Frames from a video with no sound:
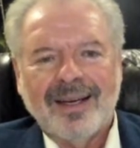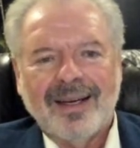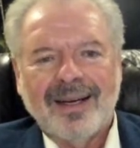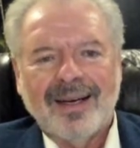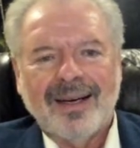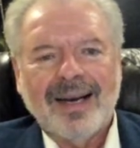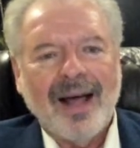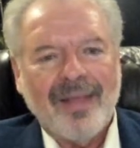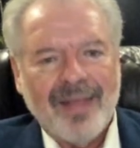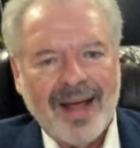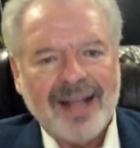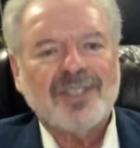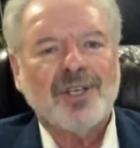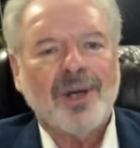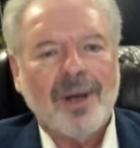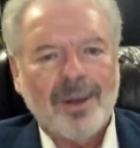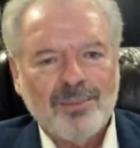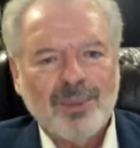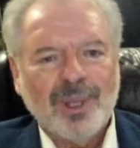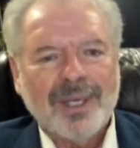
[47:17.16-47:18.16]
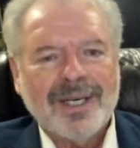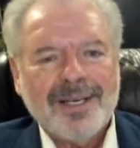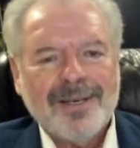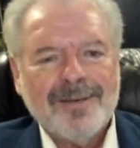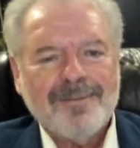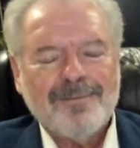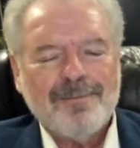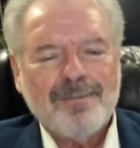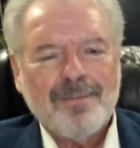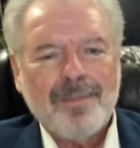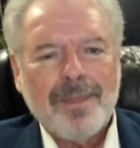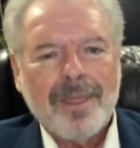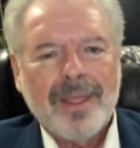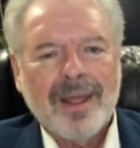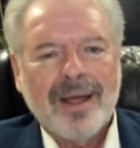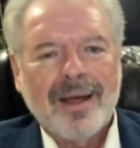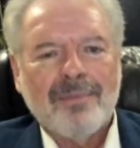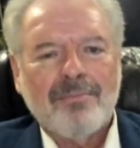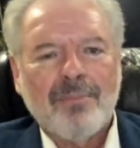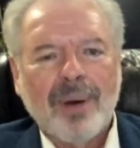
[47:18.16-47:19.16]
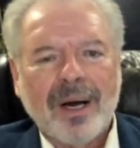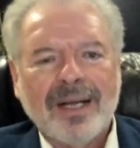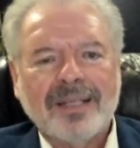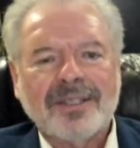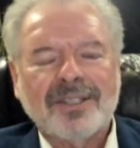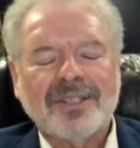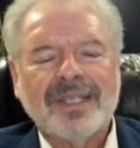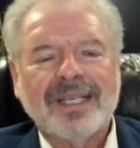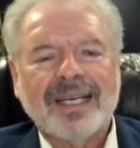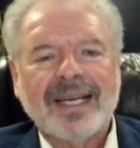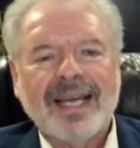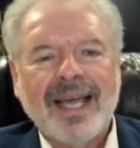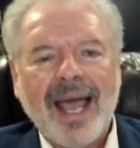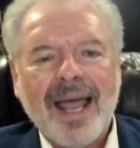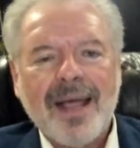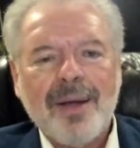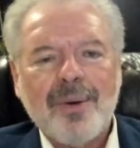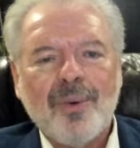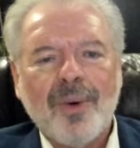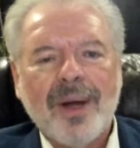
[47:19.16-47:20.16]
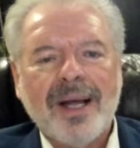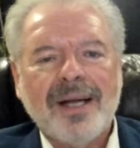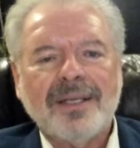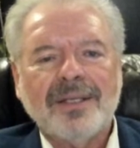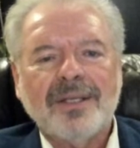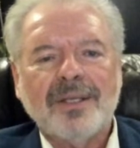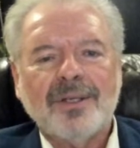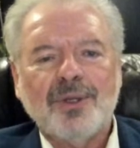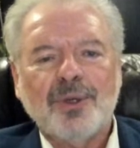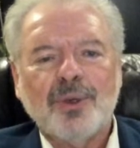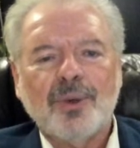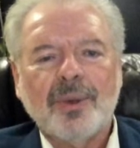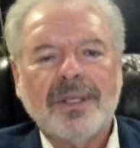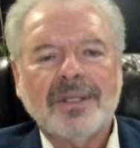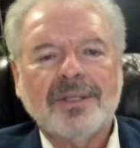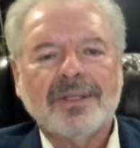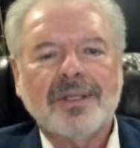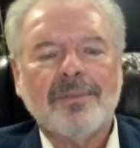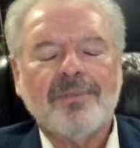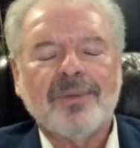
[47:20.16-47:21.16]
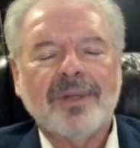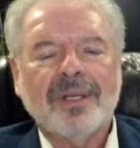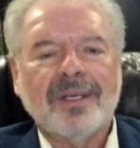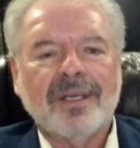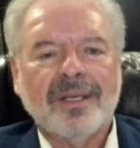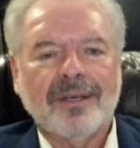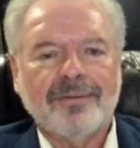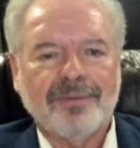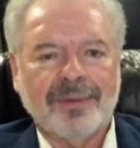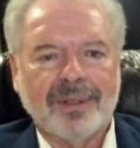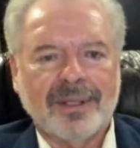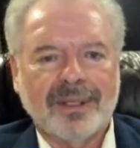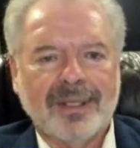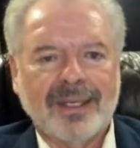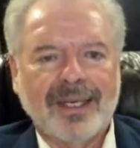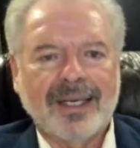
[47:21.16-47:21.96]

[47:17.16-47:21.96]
Now that's humbling, but it's the gateway to doing something different,